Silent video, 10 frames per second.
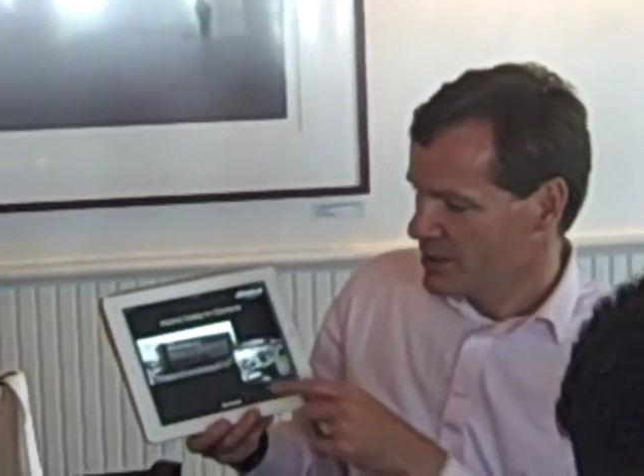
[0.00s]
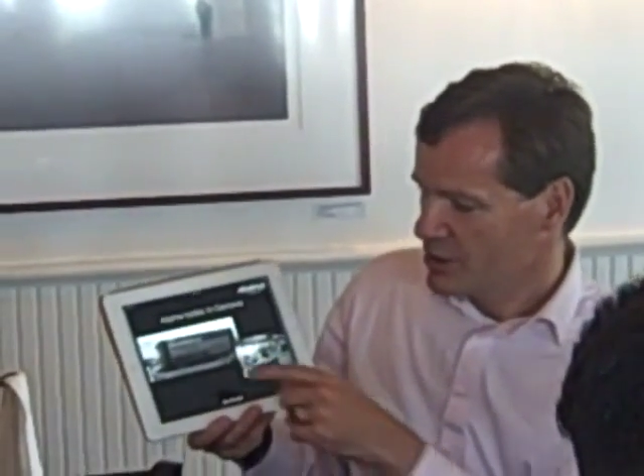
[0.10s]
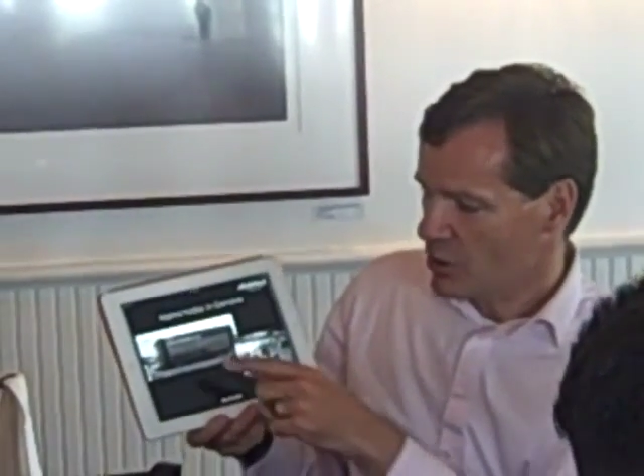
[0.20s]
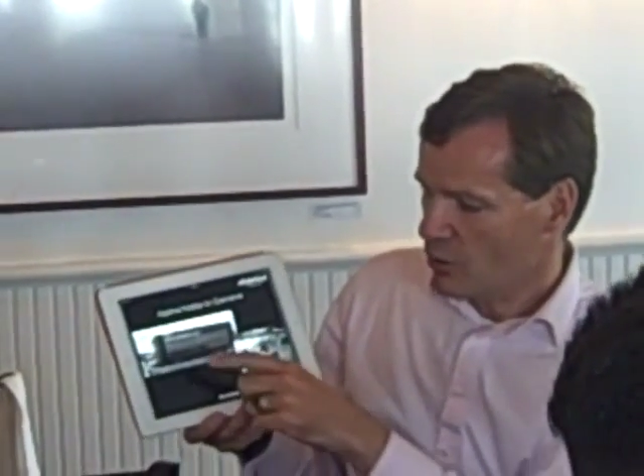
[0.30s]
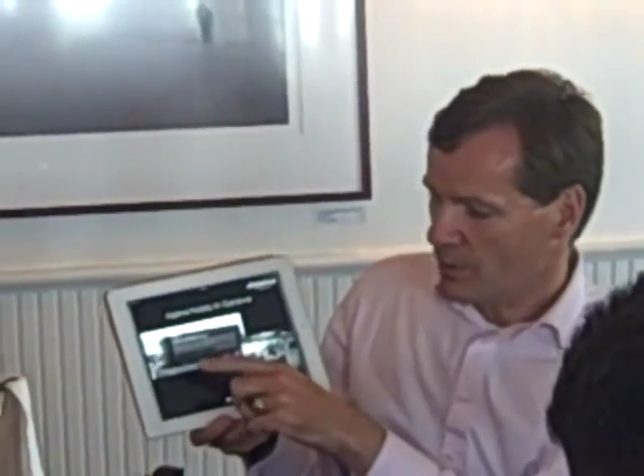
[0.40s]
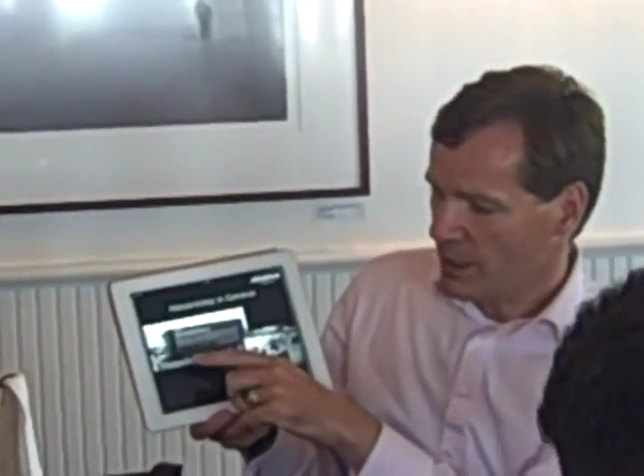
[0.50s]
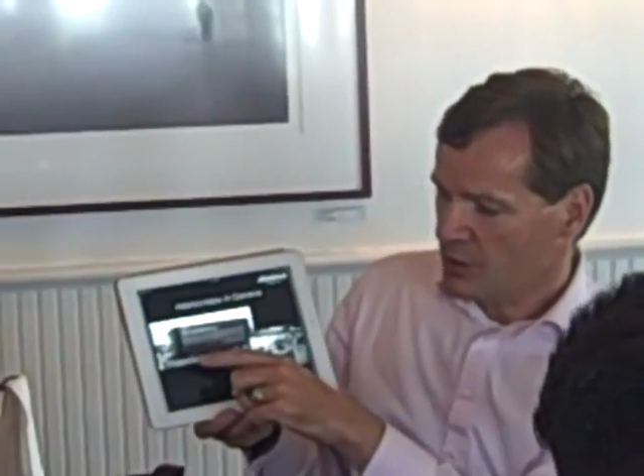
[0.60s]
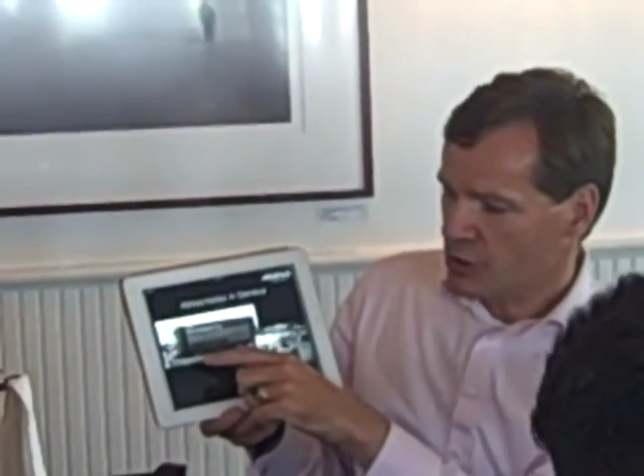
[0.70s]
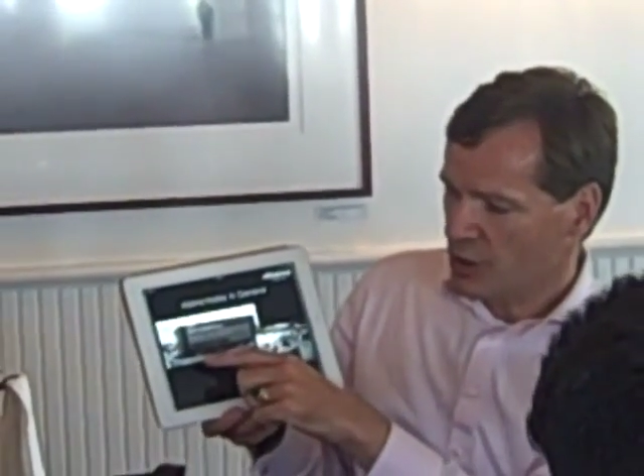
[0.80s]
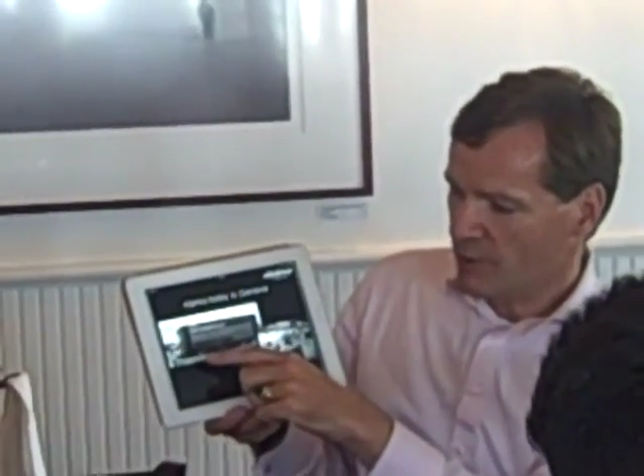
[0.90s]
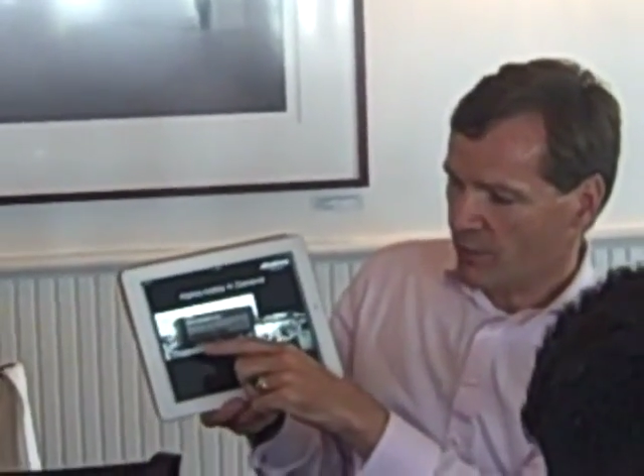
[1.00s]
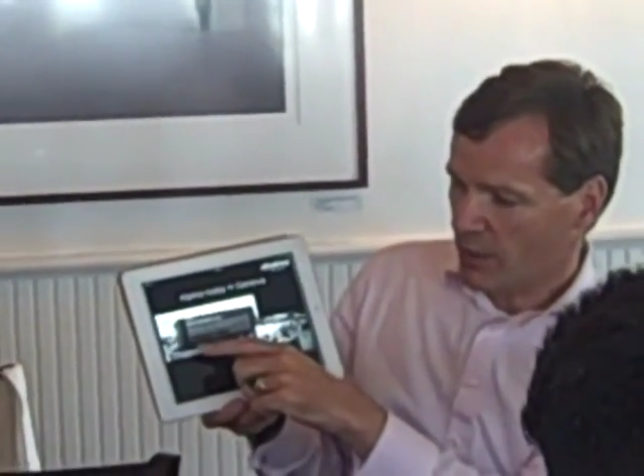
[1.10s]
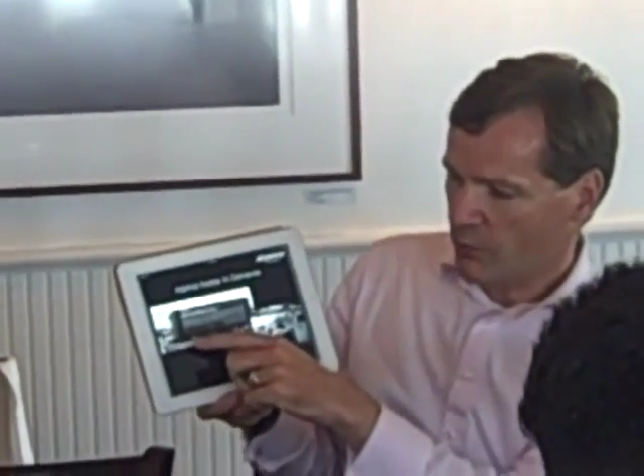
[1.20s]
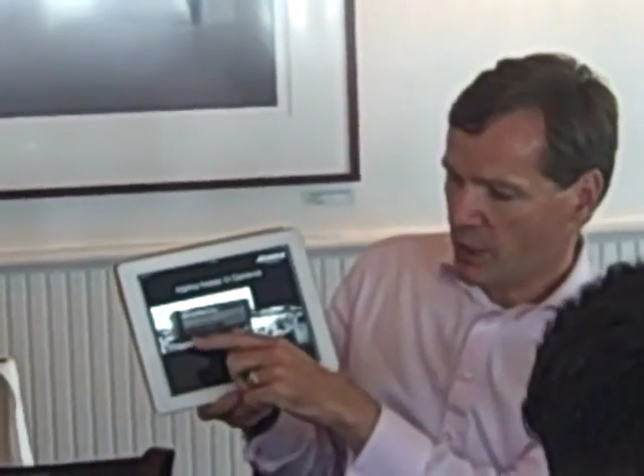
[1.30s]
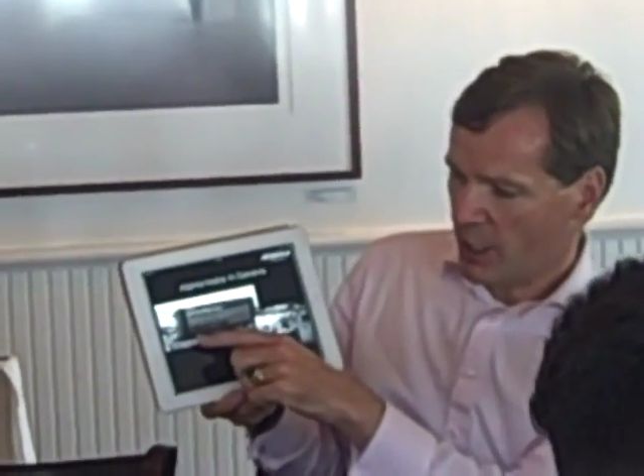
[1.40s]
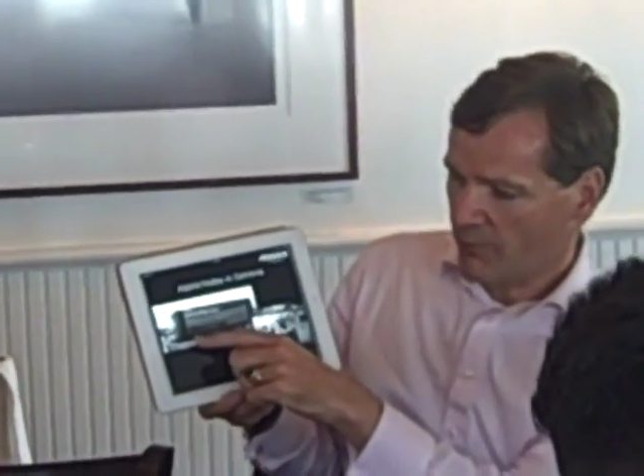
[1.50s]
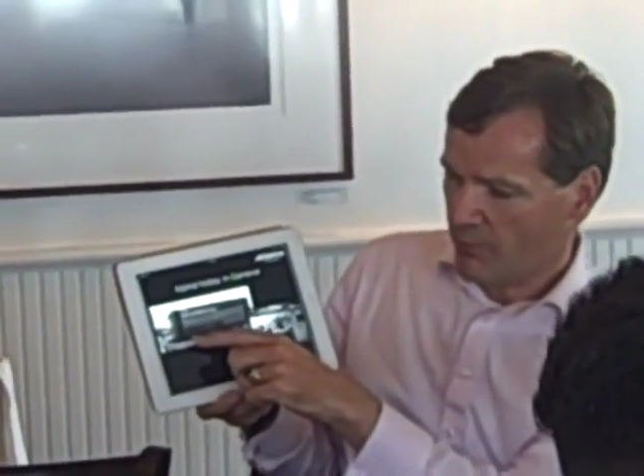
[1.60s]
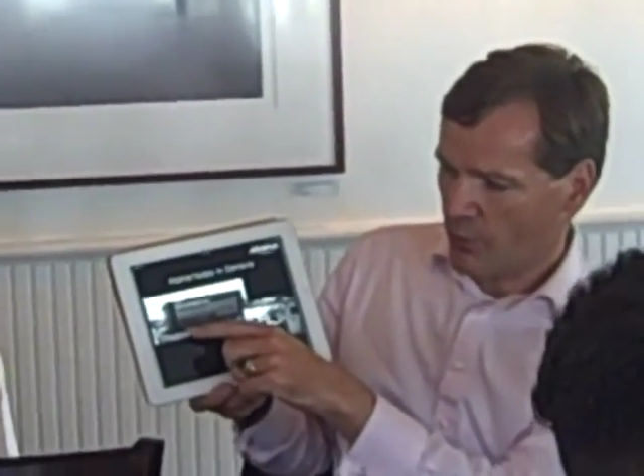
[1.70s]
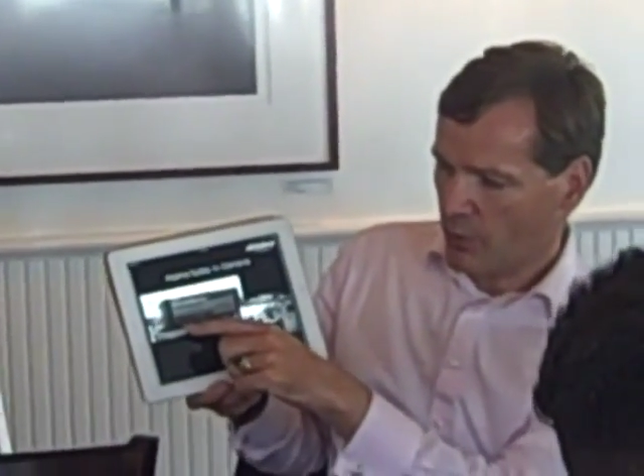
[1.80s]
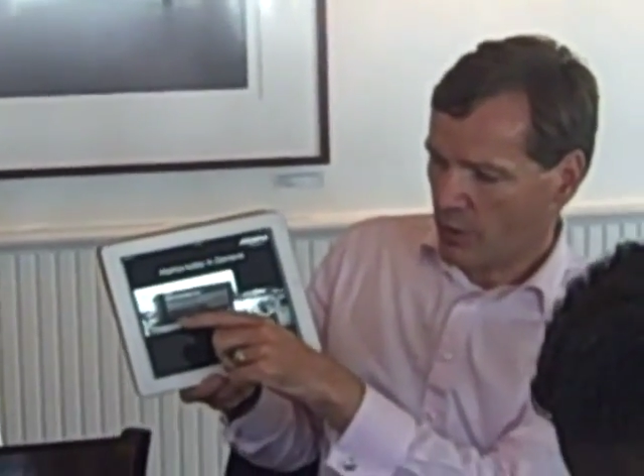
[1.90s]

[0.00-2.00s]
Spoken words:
So in Geneva we have,